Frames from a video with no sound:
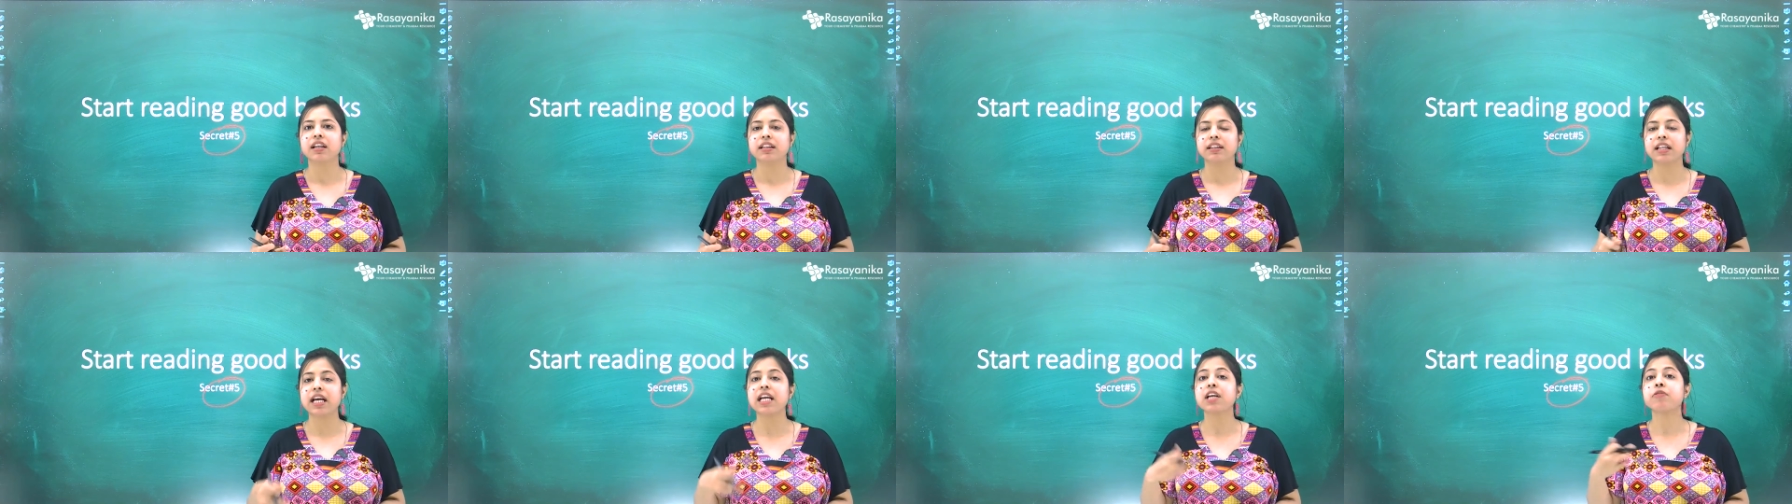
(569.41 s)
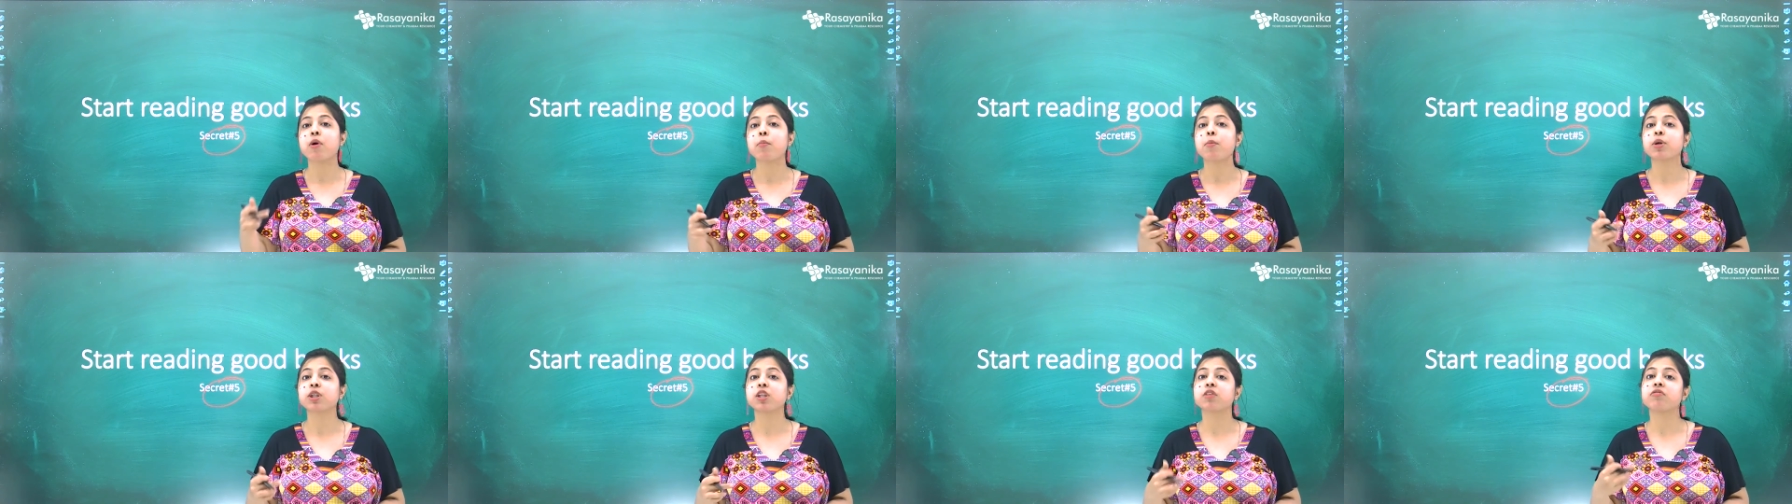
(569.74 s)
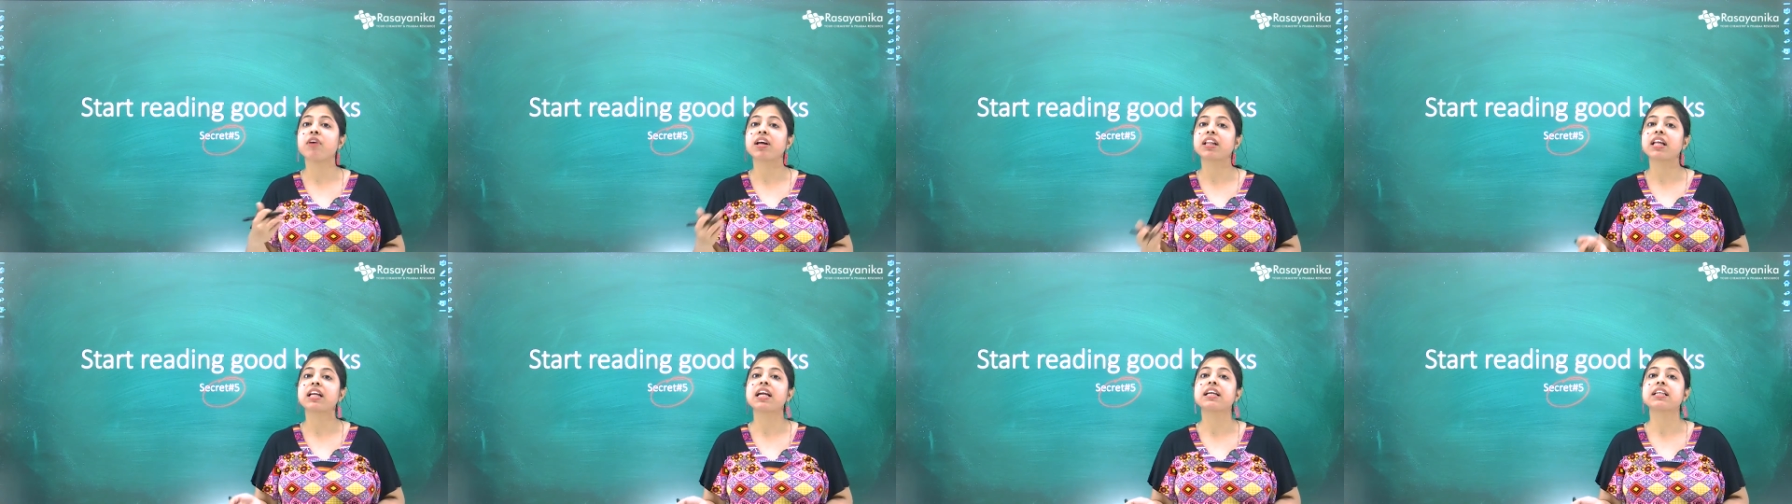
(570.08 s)
the information
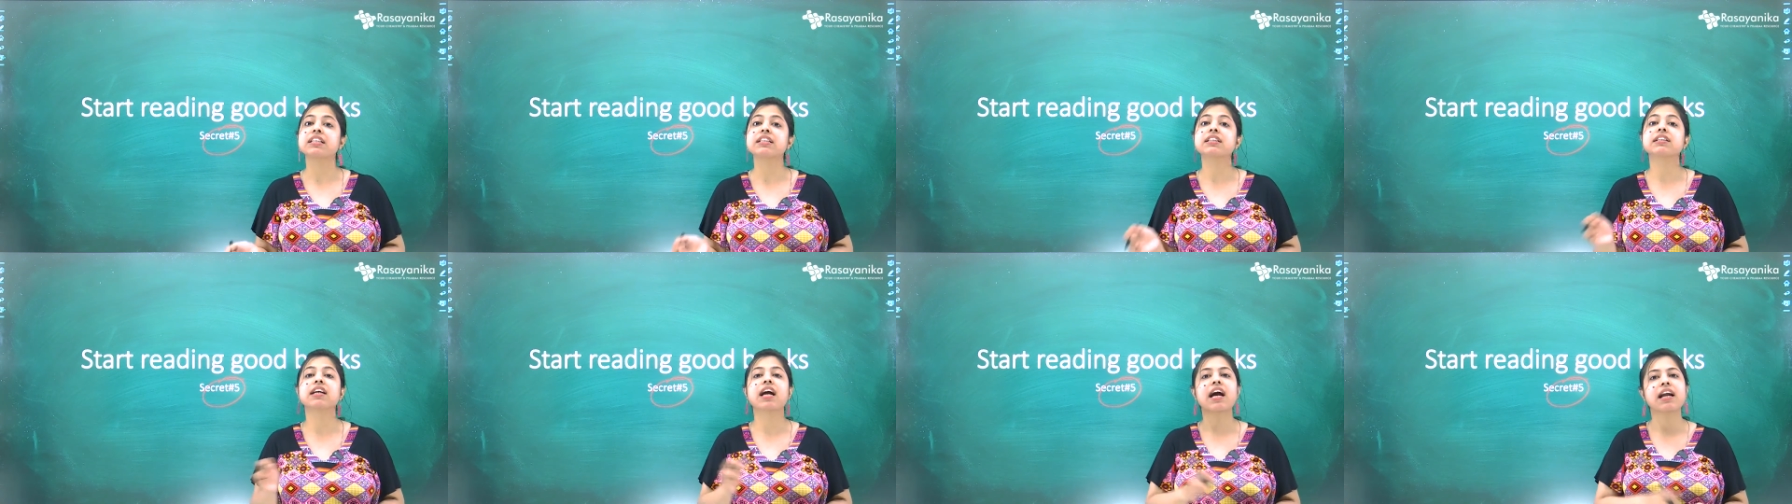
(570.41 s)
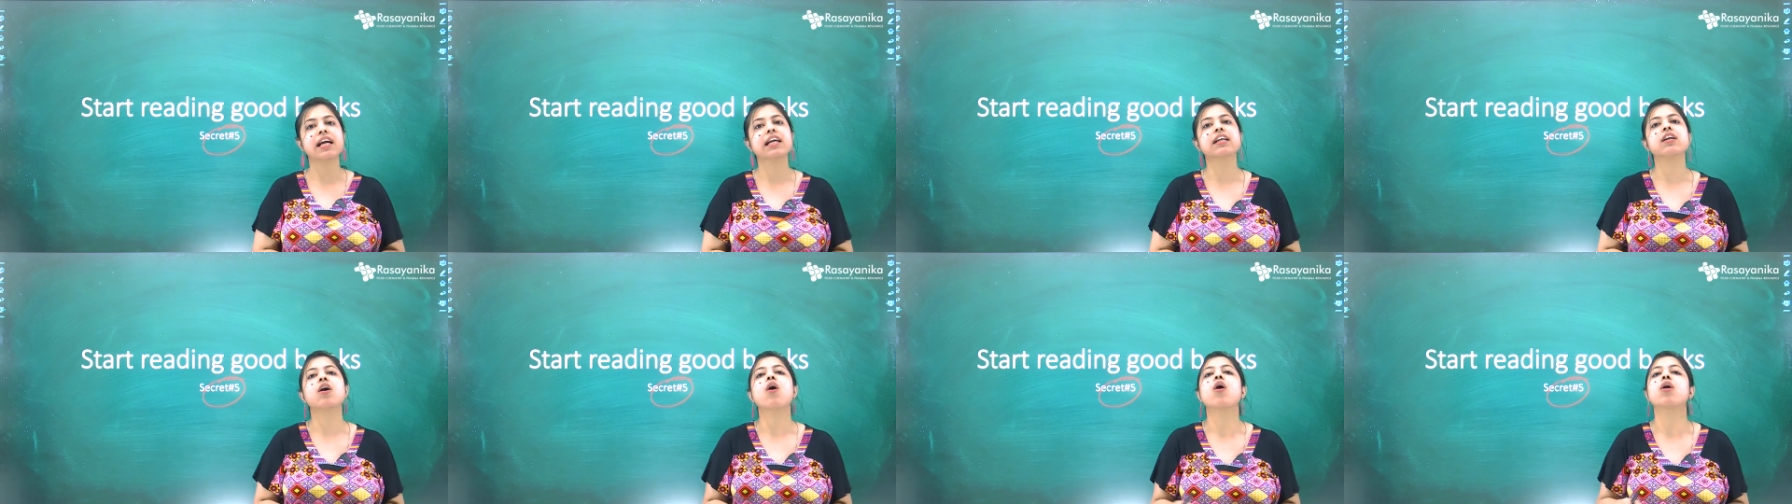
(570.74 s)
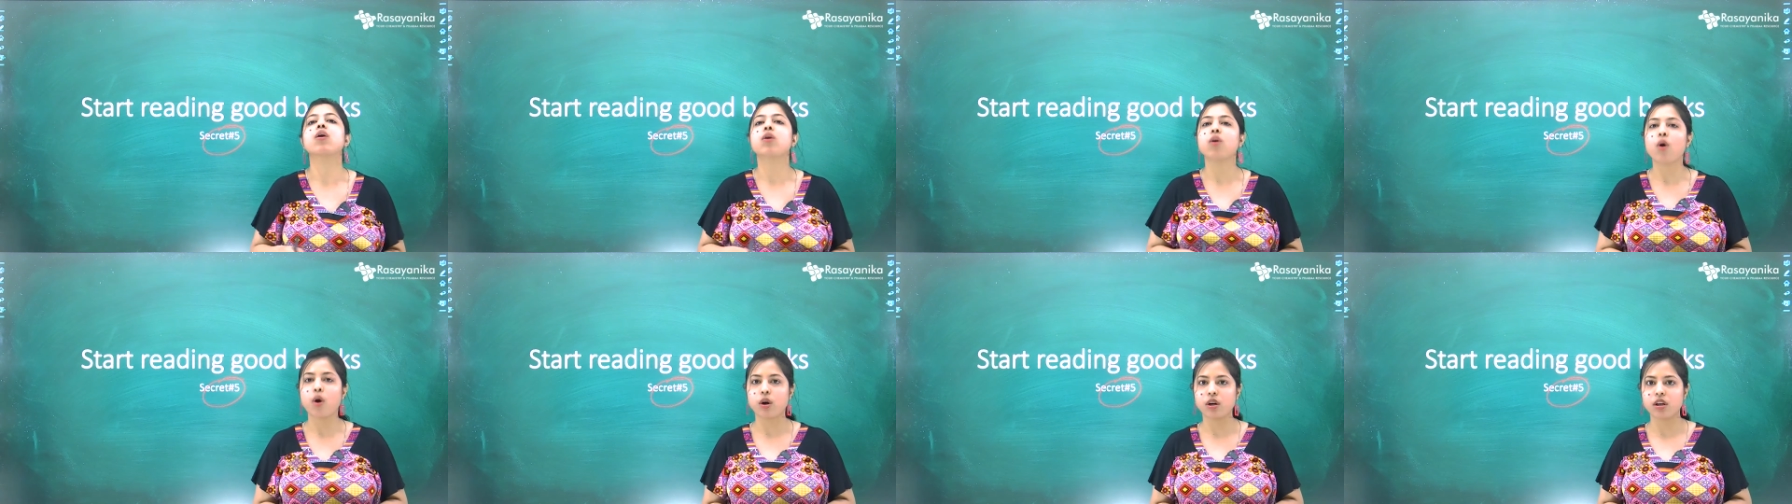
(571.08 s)
whether it is correct or
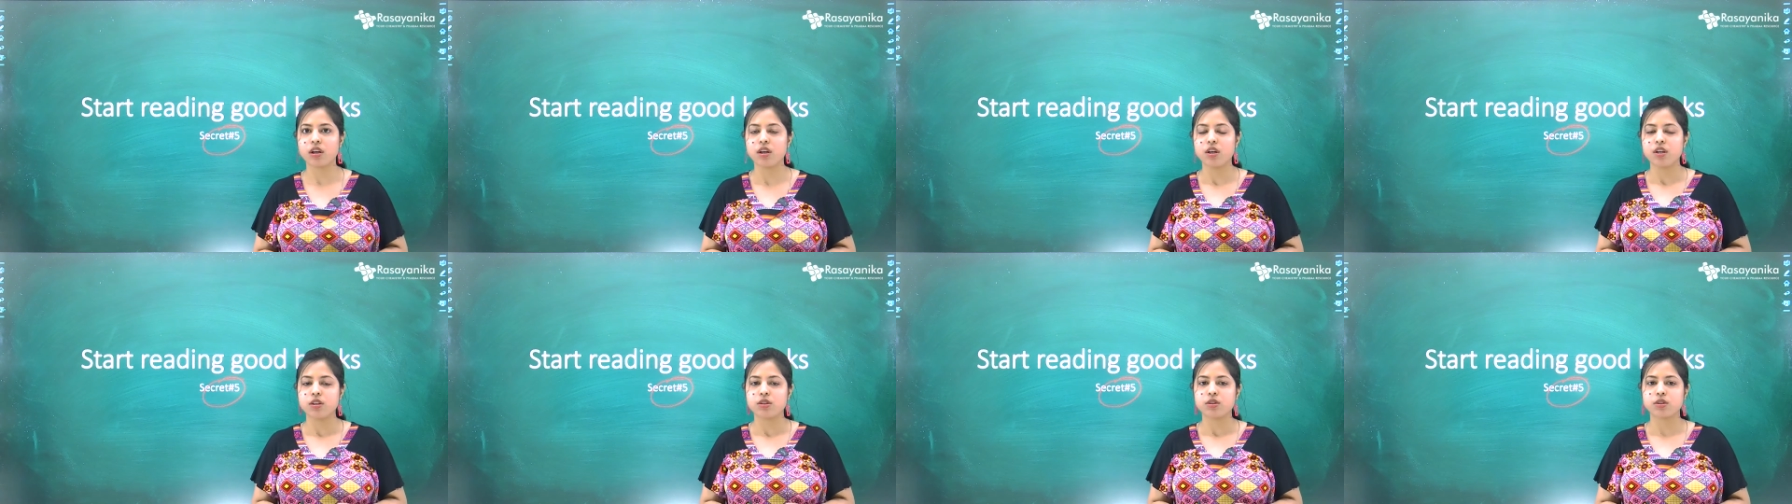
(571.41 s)
not